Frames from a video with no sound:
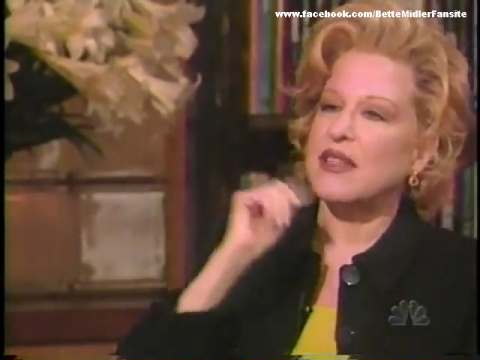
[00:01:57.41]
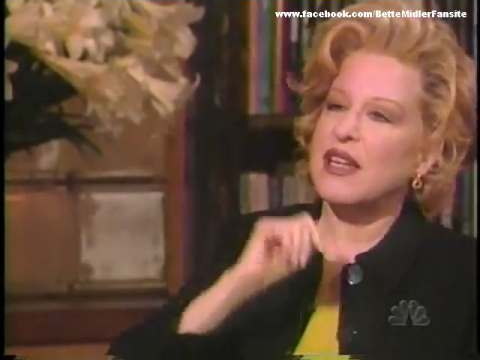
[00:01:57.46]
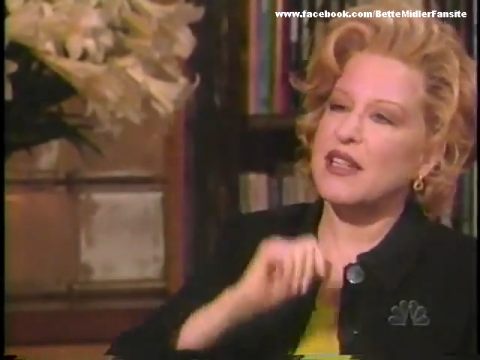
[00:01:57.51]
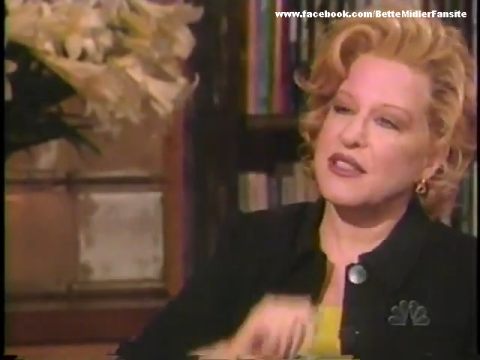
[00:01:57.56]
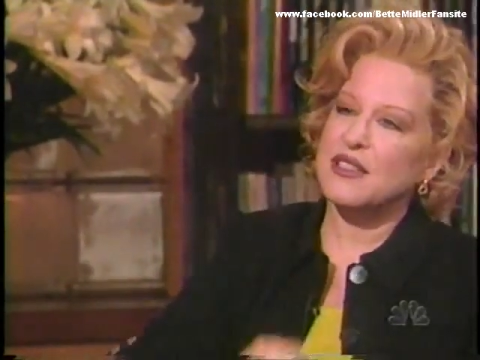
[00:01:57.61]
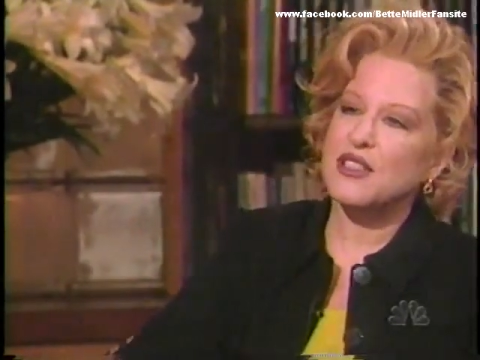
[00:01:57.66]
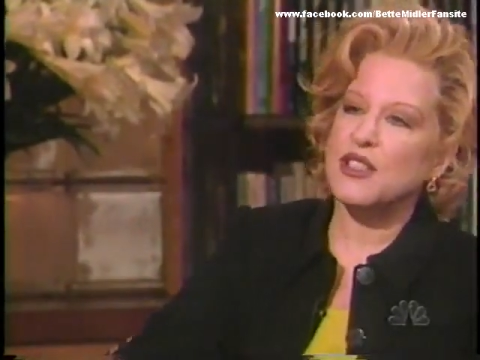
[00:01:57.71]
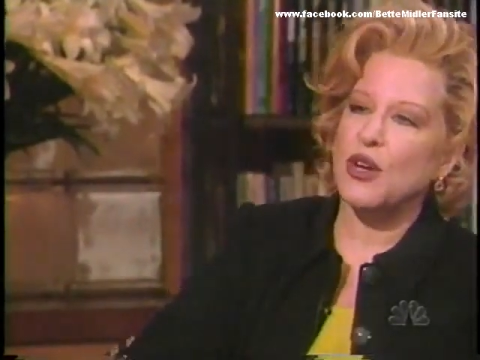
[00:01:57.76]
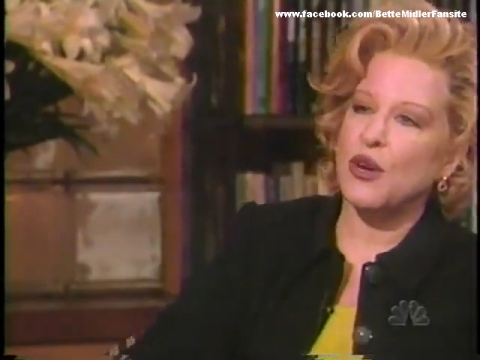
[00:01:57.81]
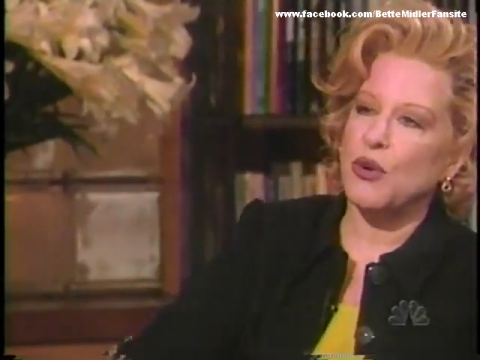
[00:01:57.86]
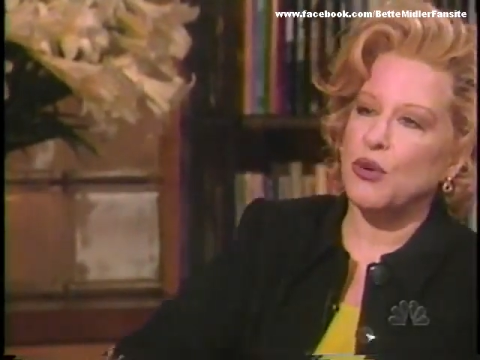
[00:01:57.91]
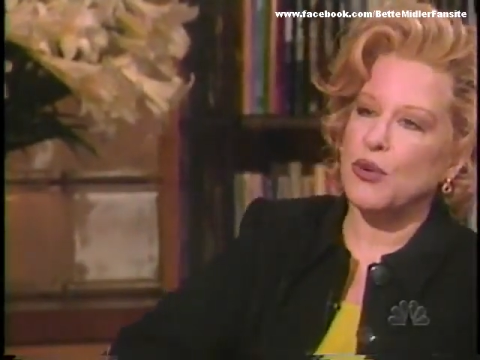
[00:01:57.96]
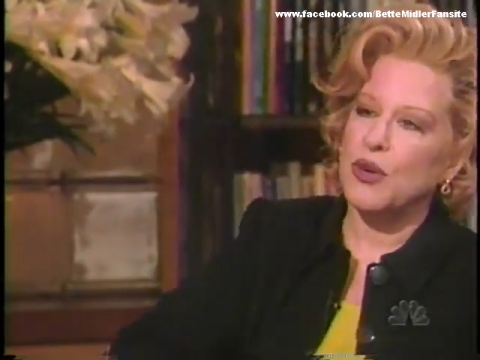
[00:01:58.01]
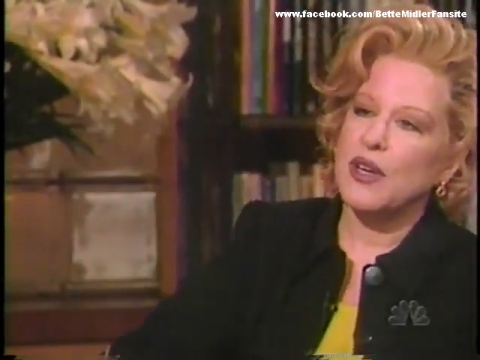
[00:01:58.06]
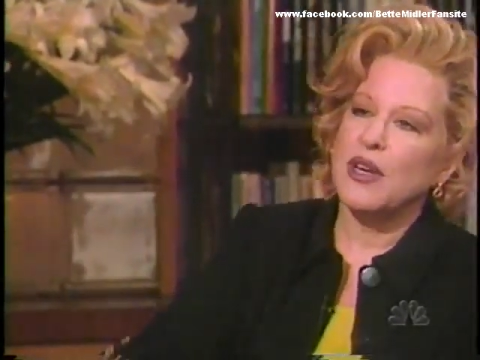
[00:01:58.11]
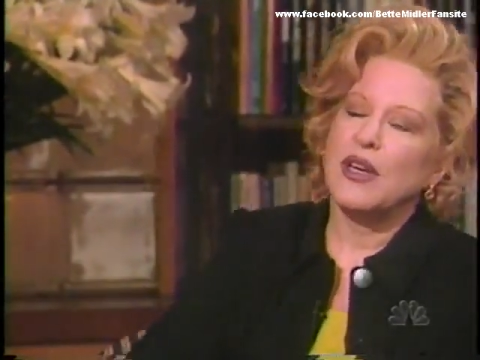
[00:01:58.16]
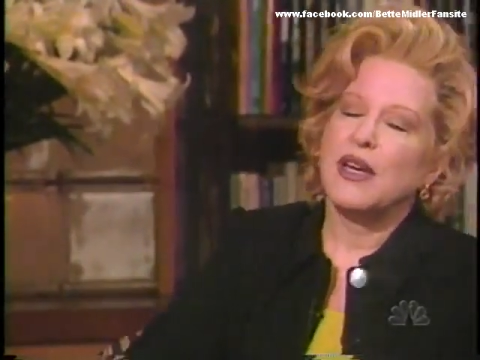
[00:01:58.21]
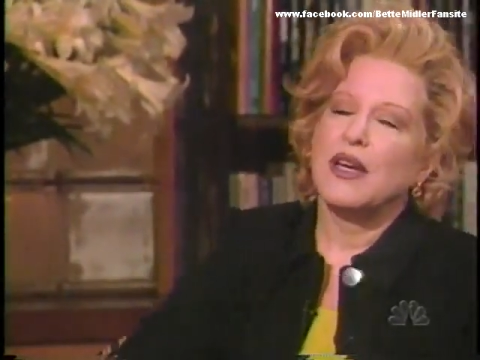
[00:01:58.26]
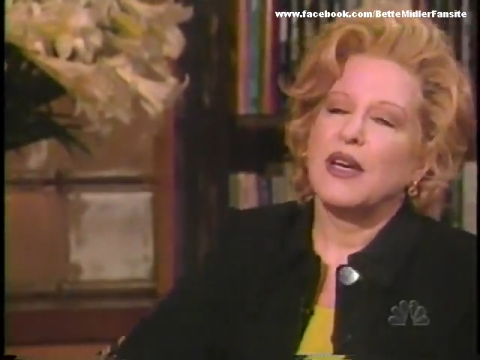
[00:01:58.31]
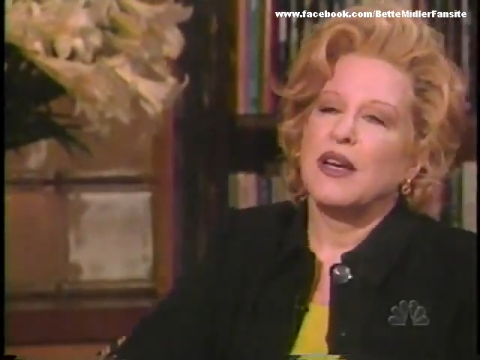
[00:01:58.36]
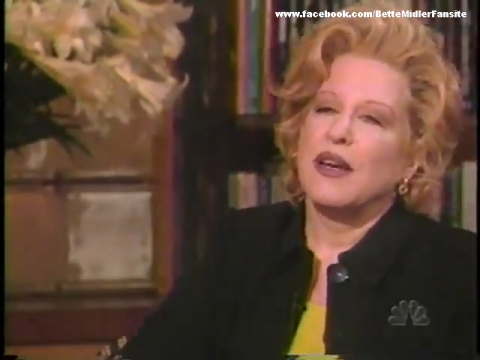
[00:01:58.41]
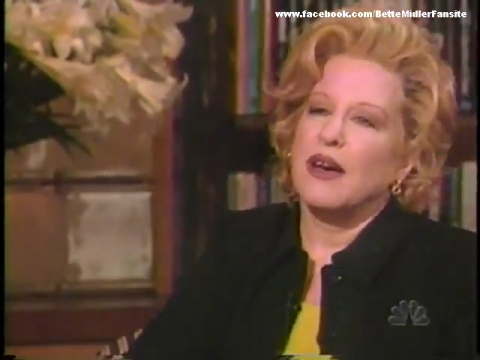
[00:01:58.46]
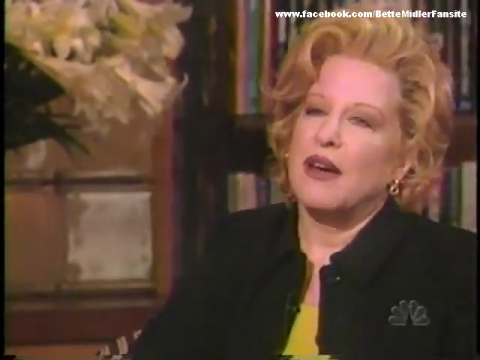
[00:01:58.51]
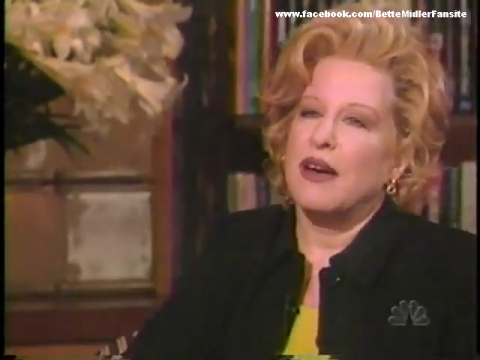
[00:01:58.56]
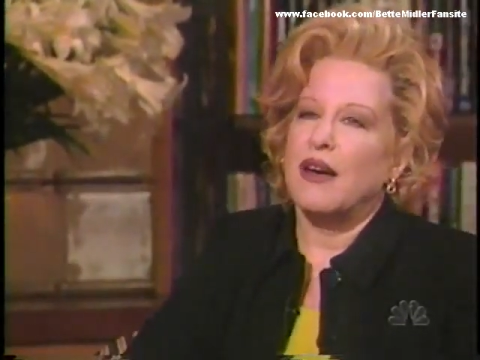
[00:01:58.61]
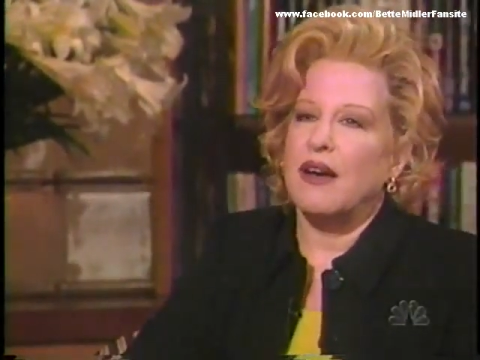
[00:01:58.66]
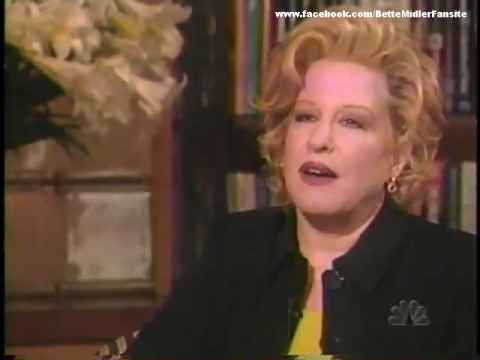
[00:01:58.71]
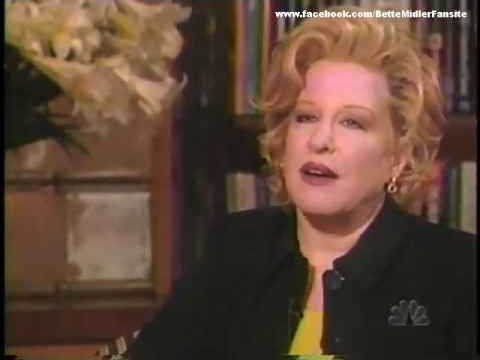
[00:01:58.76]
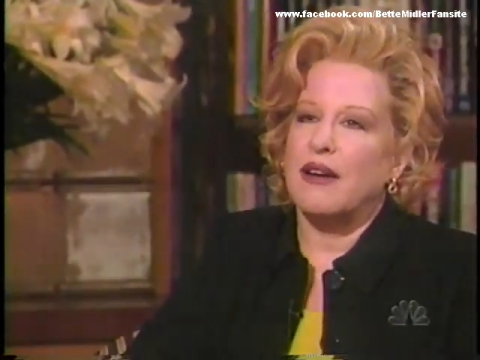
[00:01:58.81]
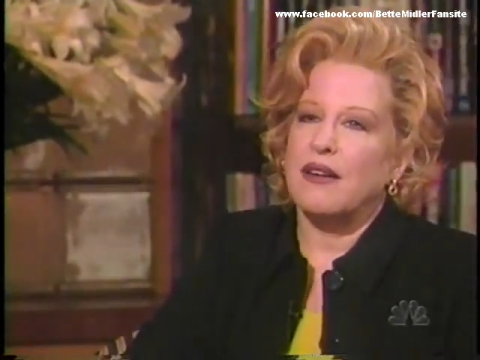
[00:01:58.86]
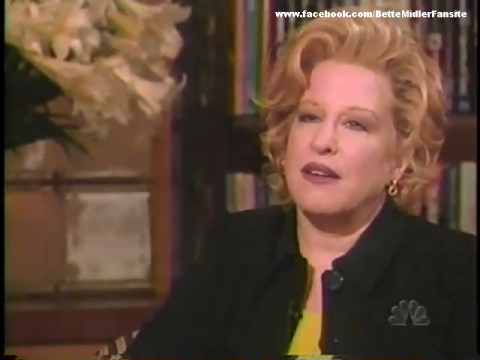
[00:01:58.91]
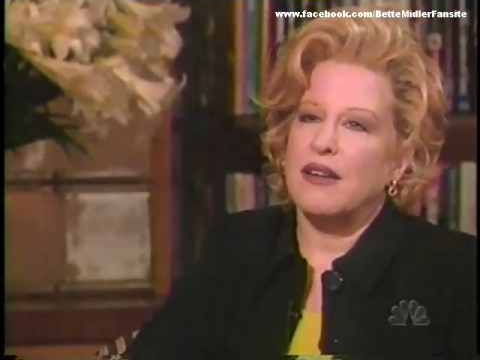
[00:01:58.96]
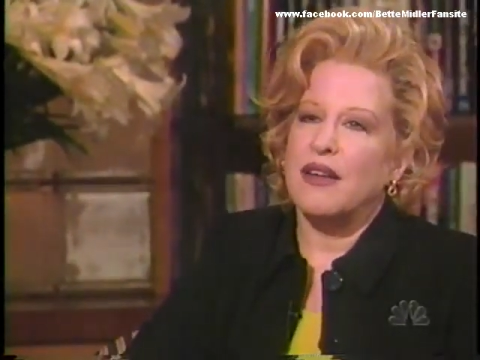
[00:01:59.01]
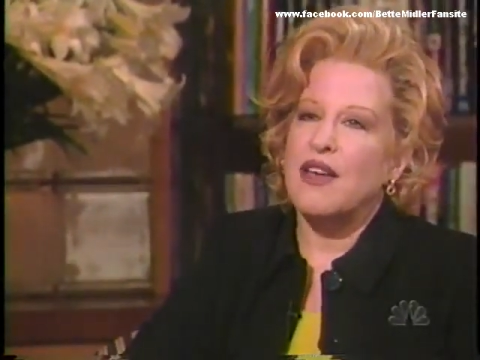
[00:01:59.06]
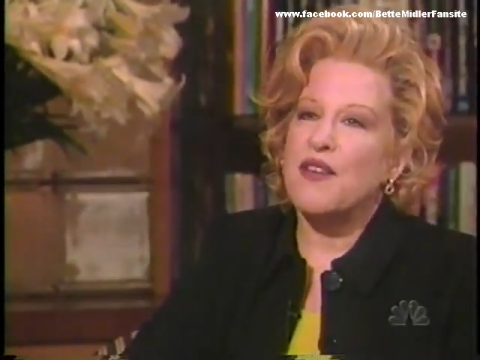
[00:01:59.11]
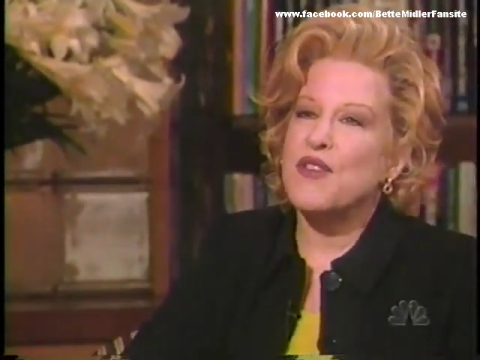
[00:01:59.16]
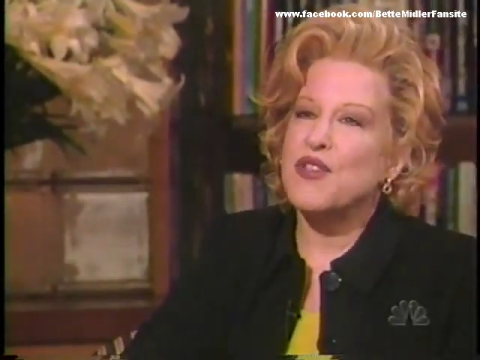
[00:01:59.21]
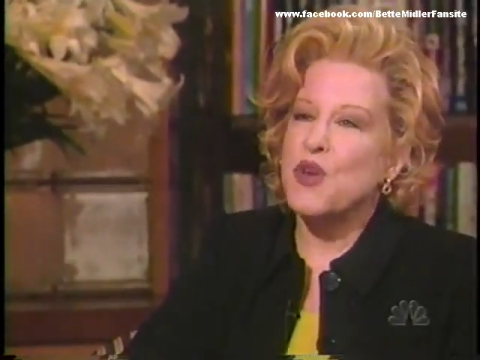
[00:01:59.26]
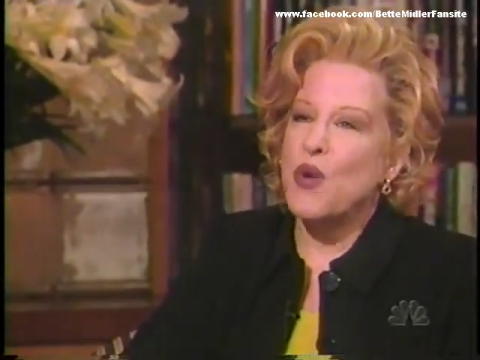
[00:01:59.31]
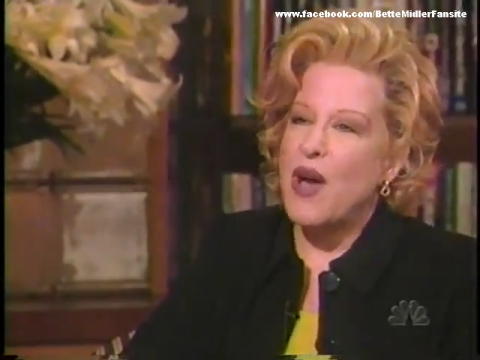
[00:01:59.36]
And so, even